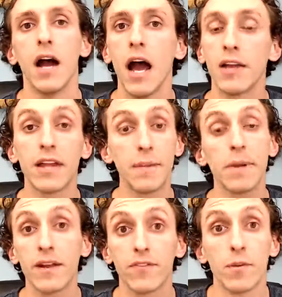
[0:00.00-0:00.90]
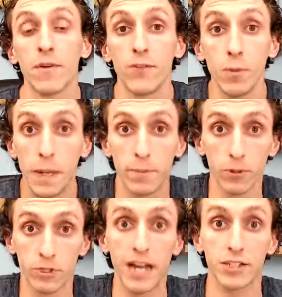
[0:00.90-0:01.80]
that I pick from a few
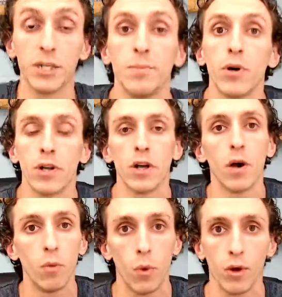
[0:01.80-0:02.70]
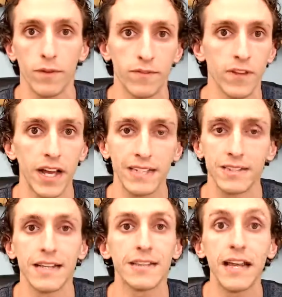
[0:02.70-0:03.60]
people to actually book award
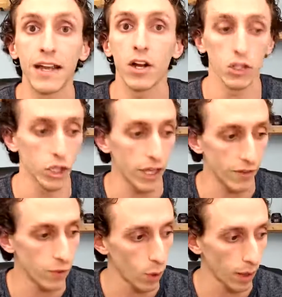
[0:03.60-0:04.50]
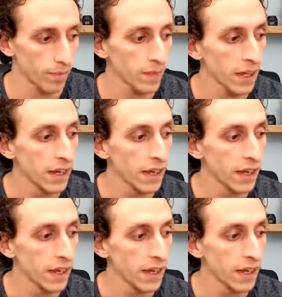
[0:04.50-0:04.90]
flights that they are looking for.